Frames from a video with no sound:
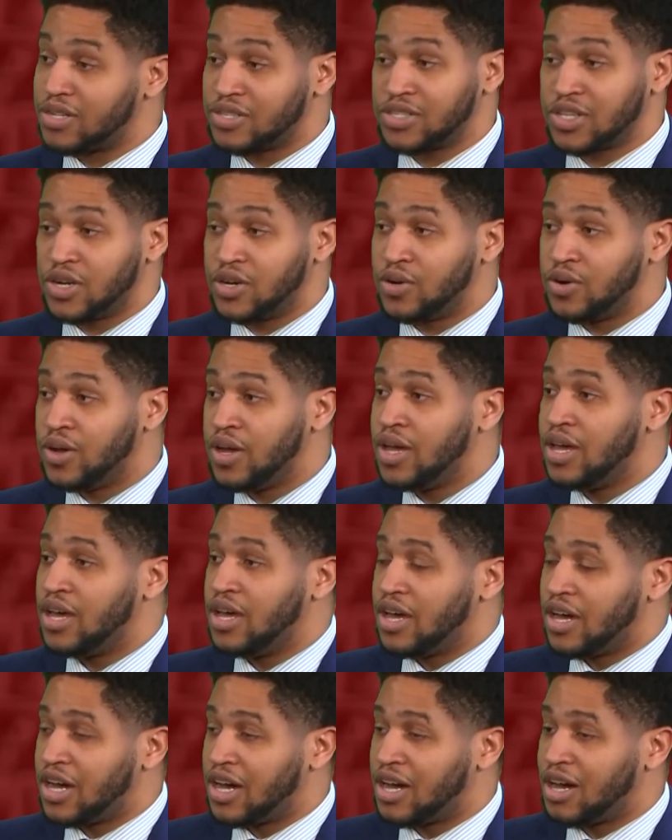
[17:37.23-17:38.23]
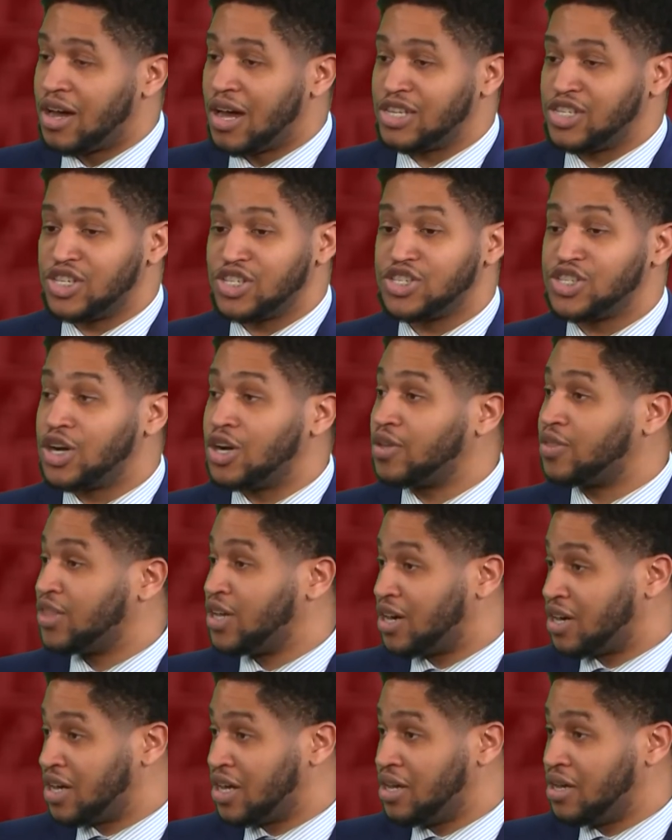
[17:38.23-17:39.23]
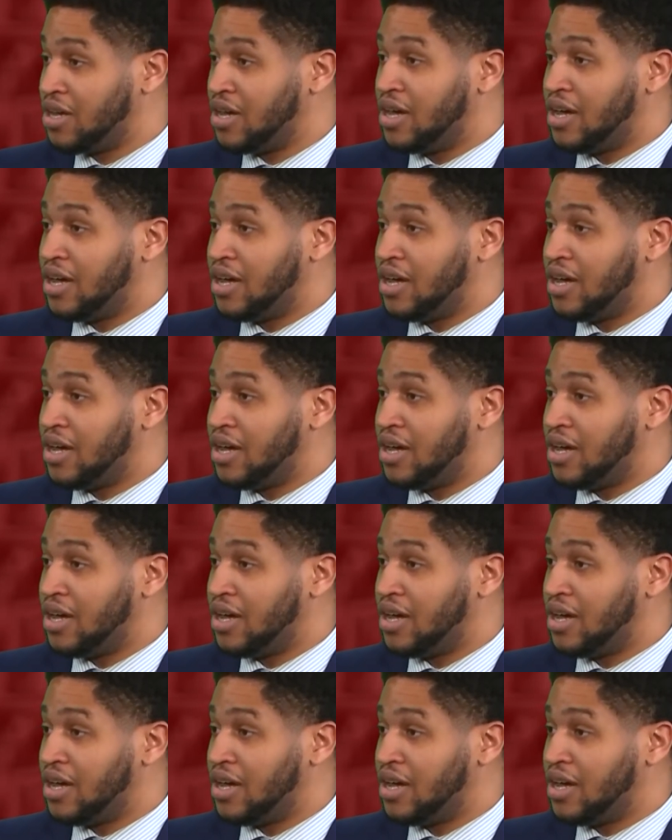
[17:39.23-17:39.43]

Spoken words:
So I just turned 30.